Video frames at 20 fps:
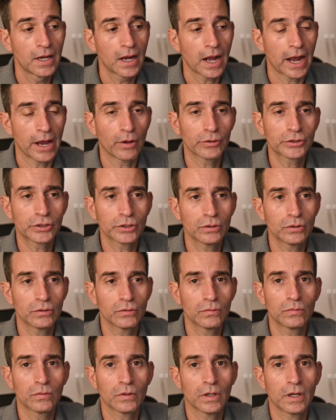I
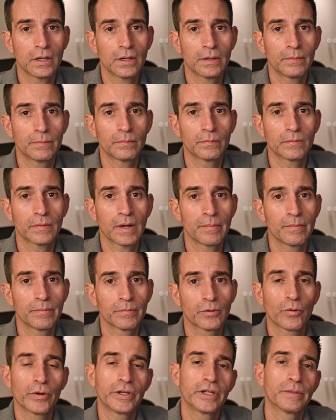also am
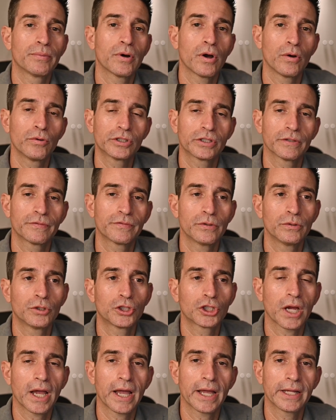going to post a few
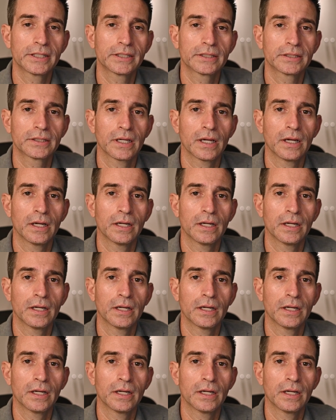shots